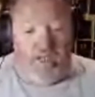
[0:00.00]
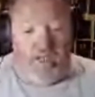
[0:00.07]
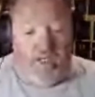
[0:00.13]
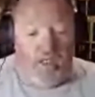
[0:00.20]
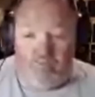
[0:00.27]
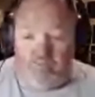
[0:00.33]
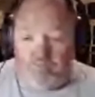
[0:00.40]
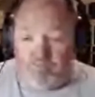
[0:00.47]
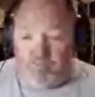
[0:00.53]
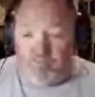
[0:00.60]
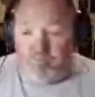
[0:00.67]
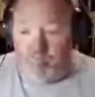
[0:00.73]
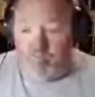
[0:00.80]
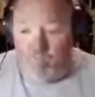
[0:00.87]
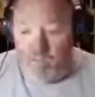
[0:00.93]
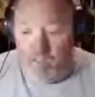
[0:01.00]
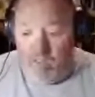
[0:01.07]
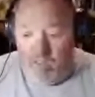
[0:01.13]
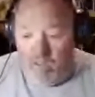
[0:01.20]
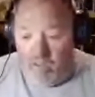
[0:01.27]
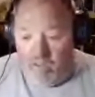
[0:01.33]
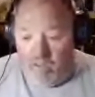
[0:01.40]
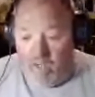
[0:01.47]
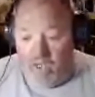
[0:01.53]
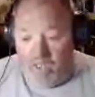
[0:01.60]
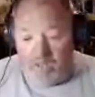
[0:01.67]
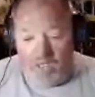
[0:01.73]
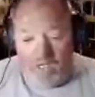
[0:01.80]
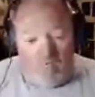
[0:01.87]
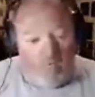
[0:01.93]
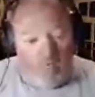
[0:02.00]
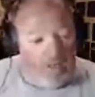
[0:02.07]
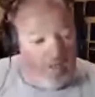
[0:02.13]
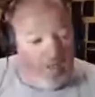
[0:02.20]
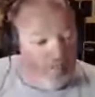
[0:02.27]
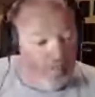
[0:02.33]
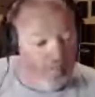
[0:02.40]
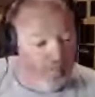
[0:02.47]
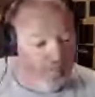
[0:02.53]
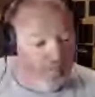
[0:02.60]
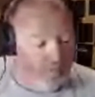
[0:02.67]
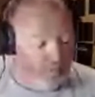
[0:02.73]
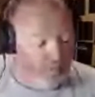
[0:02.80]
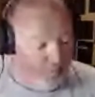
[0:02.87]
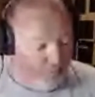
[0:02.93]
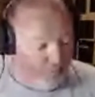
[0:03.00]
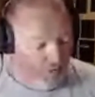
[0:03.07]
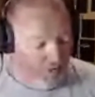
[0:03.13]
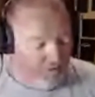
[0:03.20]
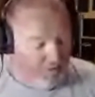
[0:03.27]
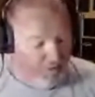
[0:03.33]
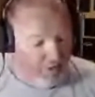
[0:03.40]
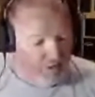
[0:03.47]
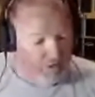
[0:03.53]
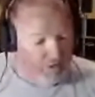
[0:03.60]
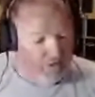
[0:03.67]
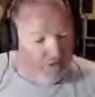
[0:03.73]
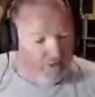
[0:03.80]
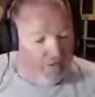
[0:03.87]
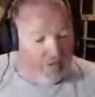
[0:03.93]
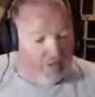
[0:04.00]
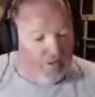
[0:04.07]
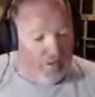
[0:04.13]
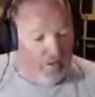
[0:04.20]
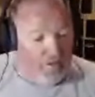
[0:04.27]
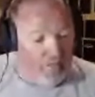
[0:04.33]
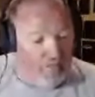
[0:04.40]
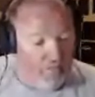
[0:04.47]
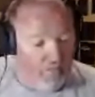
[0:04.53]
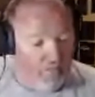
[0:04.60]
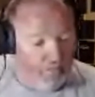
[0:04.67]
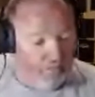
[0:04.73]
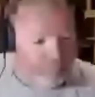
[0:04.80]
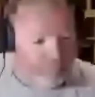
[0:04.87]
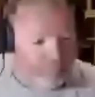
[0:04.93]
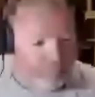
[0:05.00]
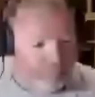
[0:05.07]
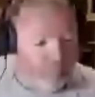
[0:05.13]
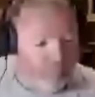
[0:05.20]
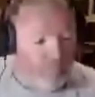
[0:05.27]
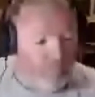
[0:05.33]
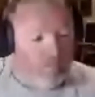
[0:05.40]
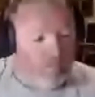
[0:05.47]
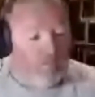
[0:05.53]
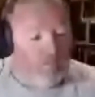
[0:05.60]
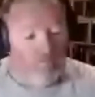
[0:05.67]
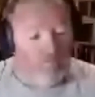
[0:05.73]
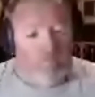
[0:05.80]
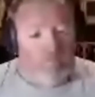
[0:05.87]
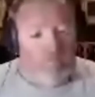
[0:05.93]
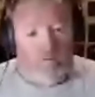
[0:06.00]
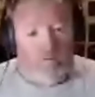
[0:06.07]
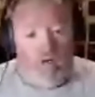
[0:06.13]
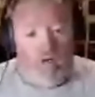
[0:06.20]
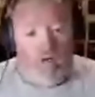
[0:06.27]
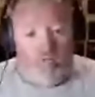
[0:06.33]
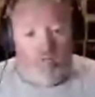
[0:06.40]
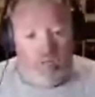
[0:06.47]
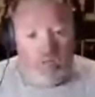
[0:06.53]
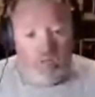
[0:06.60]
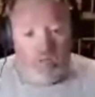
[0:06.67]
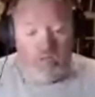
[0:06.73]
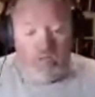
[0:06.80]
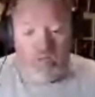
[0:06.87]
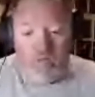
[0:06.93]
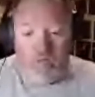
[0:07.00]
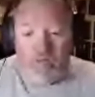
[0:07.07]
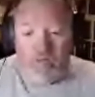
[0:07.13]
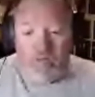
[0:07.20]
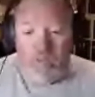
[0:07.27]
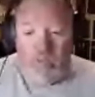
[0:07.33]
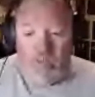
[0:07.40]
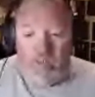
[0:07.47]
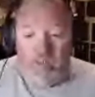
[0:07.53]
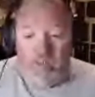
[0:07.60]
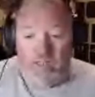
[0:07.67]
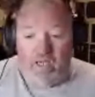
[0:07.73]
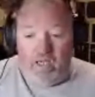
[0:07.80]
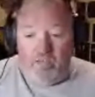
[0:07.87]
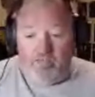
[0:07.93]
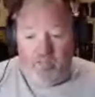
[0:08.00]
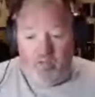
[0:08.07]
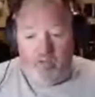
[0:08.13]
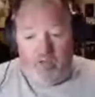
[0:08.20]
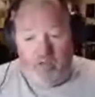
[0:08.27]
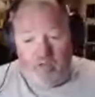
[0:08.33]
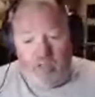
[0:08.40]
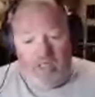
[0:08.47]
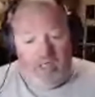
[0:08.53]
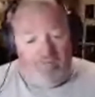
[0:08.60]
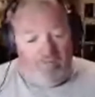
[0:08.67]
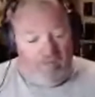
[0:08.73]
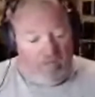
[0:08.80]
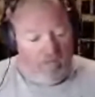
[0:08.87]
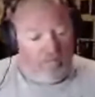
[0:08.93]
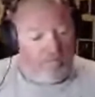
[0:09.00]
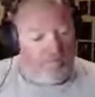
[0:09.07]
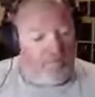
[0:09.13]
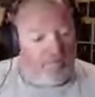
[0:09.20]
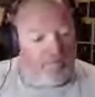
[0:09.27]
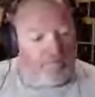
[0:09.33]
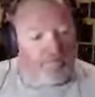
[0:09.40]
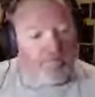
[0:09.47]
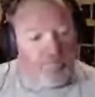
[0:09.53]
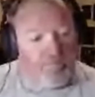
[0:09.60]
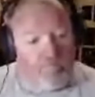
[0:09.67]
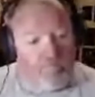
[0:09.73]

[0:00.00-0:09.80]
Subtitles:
guys, I went up and pre-fished at Burr Oak and had a pretty good evening. And,